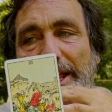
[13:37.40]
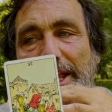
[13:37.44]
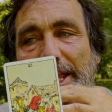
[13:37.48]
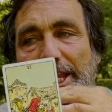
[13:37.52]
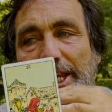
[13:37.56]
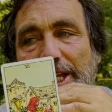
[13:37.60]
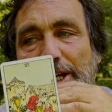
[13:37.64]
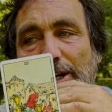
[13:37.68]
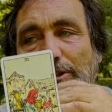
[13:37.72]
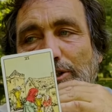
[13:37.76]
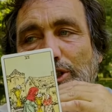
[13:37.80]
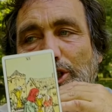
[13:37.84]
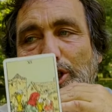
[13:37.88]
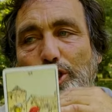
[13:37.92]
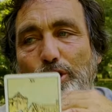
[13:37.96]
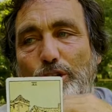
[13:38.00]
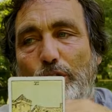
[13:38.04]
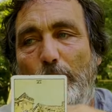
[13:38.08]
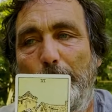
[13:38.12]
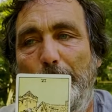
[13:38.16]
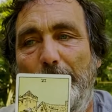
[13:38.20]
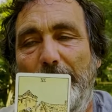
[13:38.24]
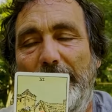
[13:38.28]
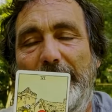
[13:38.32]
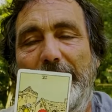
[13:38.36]
you know,
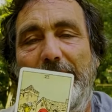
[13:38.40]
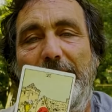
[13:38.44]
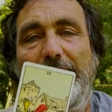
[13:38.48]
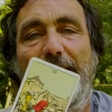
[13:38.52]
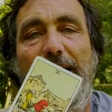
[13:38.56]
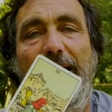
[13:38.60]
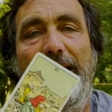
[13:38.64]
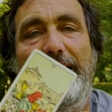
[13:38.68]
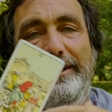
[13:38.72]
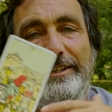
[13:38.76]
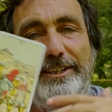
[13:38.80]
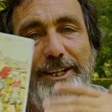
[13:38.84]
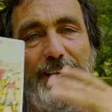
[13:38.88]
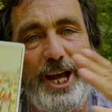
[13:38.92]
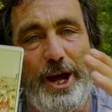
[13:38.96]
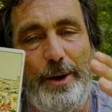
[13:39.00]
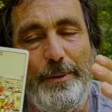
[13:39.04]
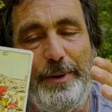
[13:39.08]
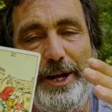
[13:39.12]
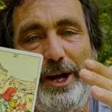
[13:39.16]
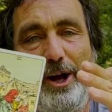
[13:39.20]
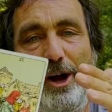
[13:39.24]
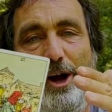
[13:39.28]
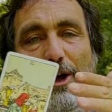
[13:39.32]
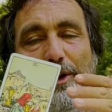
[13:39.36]
stopping and
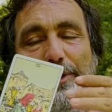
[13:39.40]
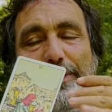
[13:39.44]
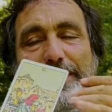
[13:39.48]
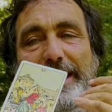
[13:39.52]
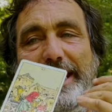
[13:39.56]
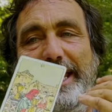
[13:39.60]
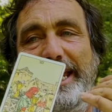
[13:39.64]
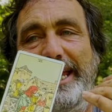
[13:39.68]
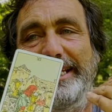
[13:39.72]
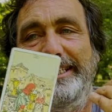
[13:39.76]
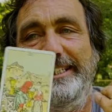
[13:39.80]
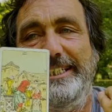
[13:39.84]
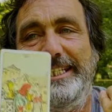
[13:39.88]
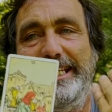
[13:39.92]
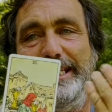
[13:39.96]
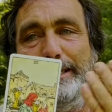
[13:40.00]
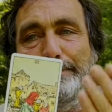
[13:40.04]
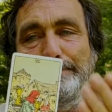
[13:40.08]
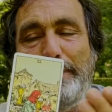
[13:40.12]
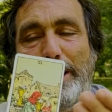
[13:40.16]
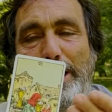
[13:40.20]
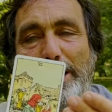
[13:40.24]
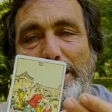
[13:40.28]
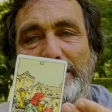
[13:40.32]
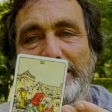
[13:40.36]
going on. Is this
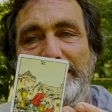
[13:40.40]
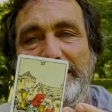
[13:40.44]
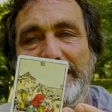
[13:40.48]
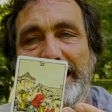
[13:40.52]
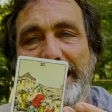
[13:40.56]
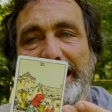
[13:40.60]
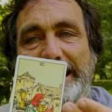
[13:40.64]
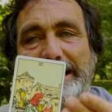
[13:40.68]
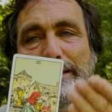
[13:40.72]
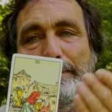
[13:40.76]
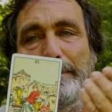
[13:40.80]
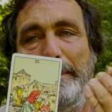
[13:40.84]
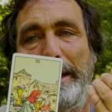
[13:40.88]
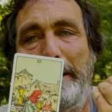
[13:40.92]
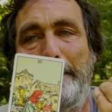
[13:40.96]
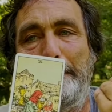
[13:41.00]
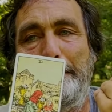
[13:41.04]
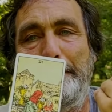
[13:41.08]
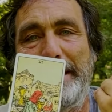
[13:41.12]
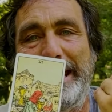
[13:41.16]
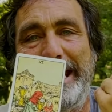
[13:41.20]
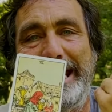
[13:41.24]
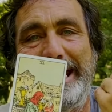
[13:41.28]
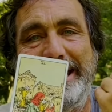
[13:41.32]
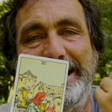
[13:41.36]
past thing is about
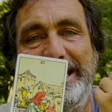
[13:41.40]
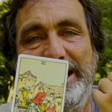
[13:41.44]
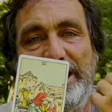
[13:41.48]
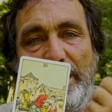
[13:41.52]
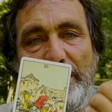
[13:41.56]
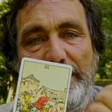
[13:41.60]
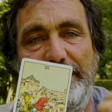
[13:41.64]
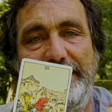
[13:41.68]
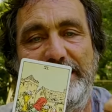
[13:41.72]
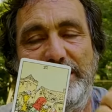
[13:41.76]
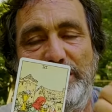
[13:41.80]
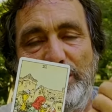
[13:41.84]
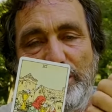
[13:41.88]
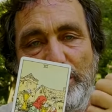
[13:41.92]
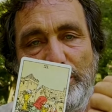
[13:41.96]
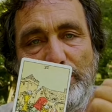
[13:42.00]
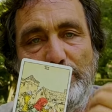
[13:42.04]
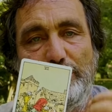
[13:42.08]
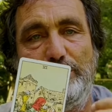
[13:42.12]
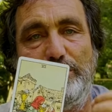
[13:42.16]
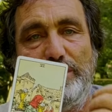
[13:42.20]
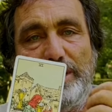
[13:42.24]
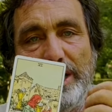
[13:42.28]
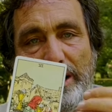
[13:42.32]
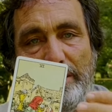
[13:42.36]
being nice to
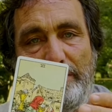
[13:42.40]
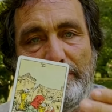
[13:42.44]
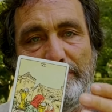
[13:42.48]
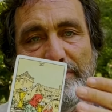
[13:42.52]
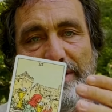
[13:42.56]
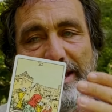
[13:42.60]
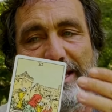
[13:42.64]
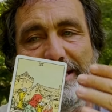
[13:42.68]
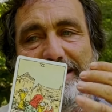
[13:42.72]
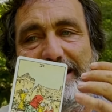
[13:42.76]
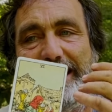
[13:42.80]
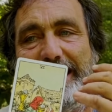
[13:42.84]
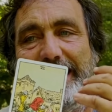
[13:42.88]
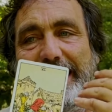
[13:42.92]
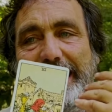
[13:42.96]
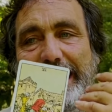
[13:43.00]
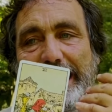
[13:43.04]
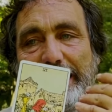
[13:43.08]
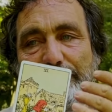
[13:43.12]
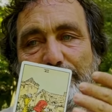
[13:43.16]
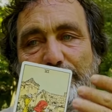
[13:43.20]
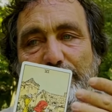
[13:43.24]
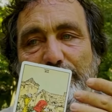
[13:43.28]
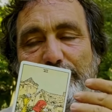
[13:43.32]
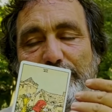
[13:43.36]
yourself. It's a
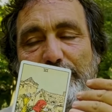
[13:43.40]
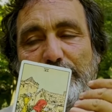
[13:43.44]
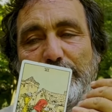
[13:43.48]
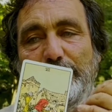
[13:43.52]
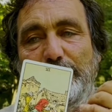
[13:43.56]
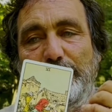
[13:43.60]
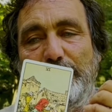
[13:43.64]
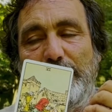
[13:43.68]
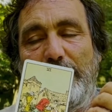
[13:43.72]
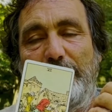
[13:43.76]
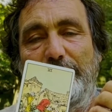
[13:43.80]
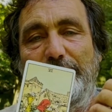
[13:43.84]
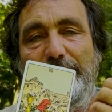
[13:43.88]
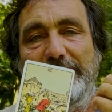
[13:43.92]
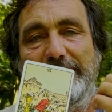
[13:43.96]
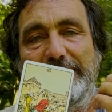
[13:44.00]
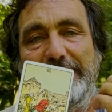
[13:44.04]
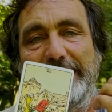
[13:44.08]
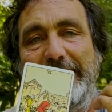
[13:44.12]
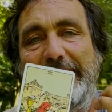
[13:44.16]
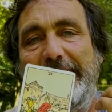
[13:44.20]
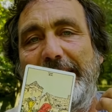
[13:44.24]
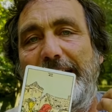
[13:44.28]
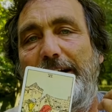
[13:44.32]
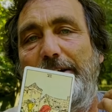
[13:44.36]
gift for yourself. It's
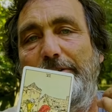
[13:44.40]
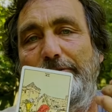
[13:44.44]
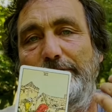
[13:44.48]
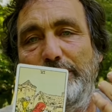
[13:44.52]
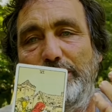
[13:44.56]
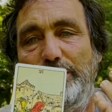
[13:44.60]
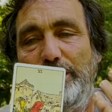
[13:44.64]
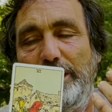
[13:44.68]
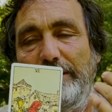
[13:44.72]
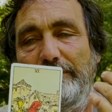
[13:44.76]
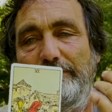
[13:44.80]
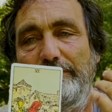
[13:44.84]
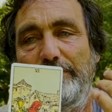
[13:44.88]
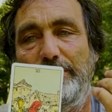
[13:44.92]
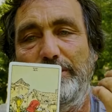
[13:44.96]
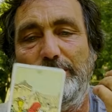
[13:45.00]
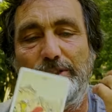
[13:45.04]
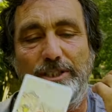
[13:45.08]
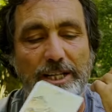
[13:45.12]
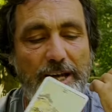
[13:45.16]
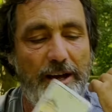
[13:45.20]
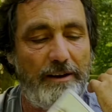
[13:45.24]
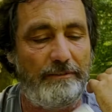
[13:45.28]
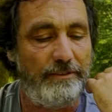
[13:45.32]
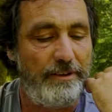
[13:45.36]
encouraging for
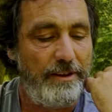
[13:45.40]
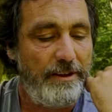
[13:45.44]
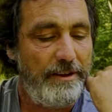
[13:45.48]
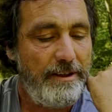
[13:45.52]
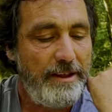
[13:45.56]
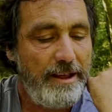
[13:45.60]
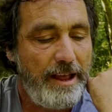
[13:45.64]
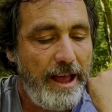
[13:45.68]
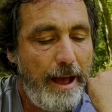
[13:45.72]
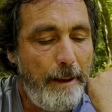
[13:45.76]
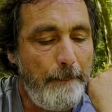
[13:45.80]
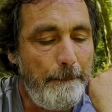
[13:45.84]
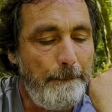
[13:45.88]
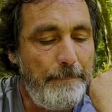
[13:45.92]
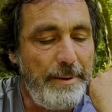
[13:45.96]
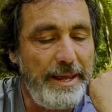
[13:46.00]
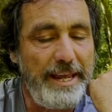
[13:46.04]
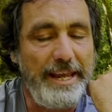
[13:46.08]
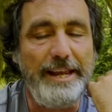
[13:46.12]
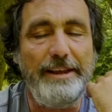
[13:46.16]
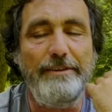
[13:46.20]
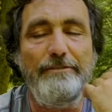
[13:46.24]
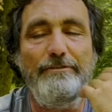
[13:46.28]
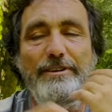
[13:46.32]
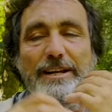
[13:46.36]
yourself. And
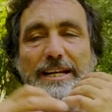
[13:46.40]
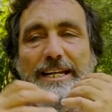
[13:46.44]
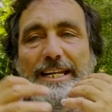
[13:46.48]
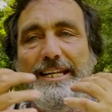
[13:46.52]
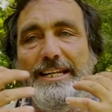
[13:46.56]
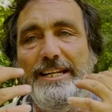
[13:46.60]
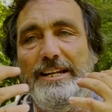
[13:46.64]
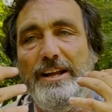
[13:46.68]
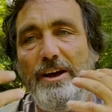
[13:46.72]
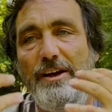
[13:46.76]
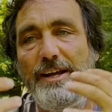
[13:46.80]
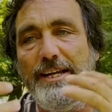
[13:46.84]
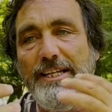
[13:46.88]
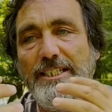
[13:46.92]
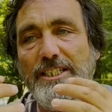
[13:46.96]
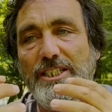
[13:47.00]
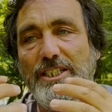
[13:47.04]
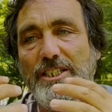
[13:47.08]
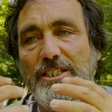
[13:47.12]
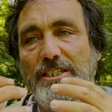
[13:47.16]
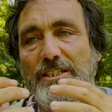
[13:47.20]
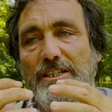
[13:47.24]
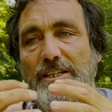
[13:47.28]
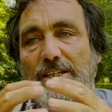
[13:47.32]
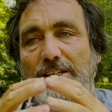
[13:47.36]
being really
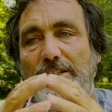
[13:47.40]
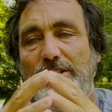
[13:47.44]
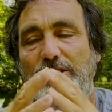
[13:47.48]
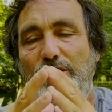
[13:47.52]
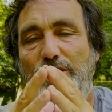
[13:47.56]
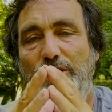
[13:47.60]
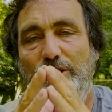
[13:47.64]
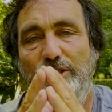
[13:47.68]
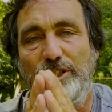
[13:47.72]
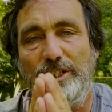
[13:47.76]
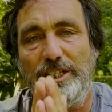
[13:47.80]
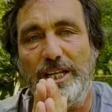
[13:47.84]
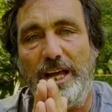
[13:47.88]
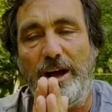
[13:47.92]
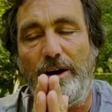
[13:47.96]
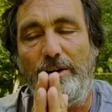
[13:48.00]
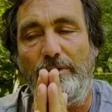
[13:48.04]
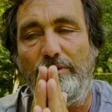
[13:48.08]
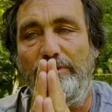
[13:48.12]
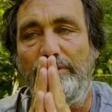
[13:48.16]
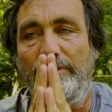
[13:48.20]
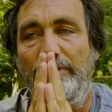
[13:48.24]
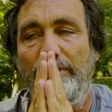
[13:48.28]
nice to yourself,